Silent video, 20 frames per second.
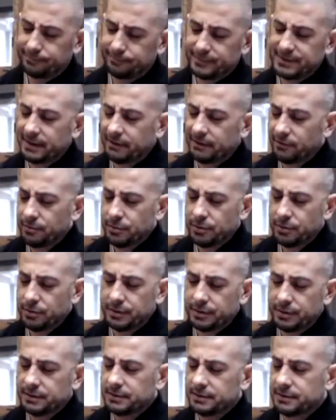
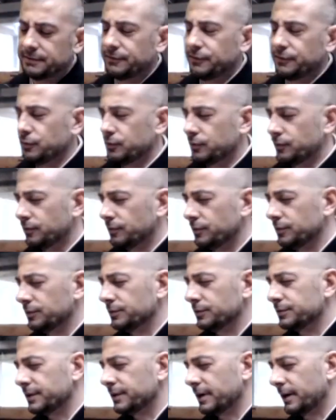ceremonies,
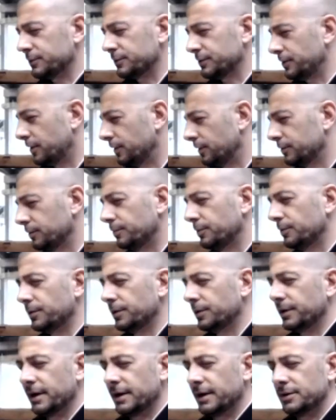funerals. I was an altar
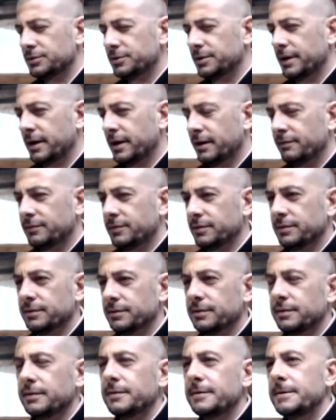boy. I used to have to
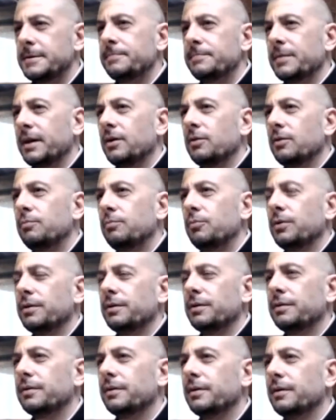help
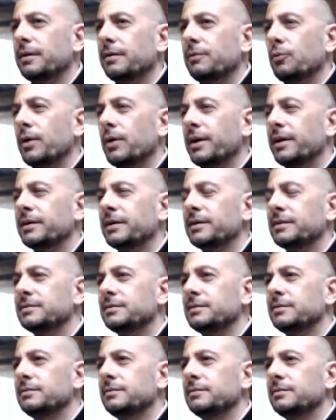with weddings
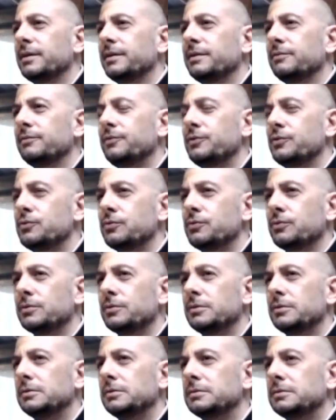and
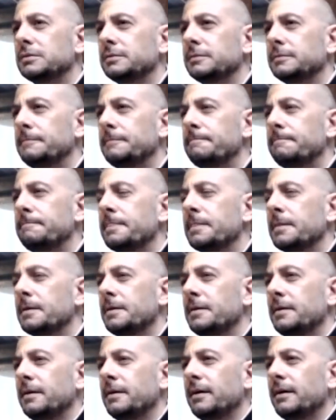funerals, and
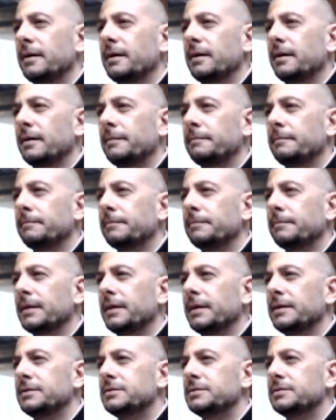
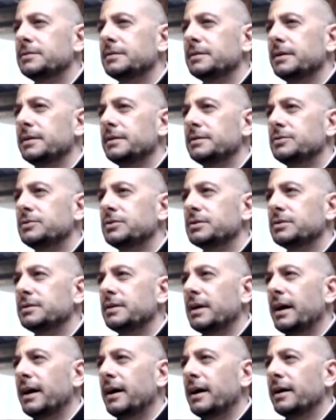it's just
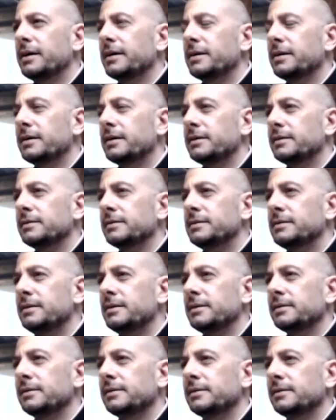a
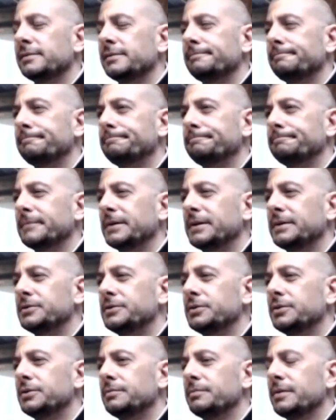
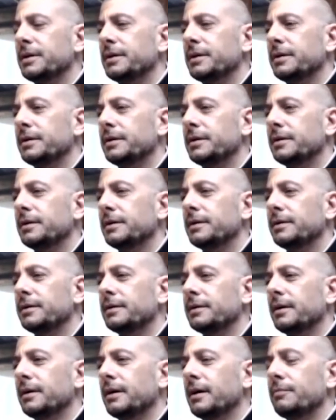term that
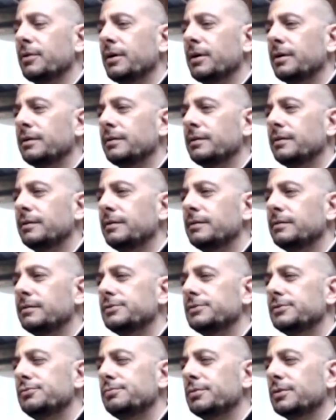I'm not
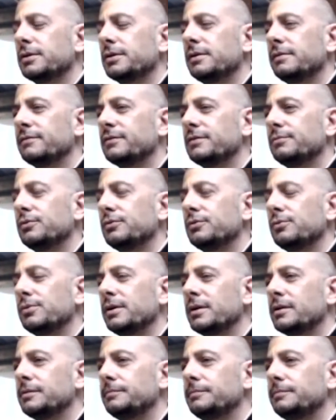super comfortable
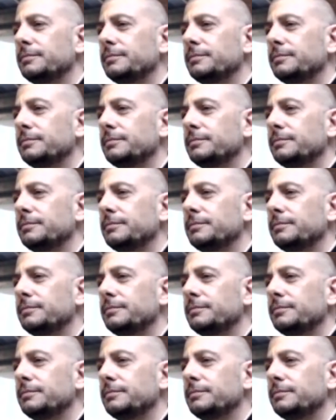with.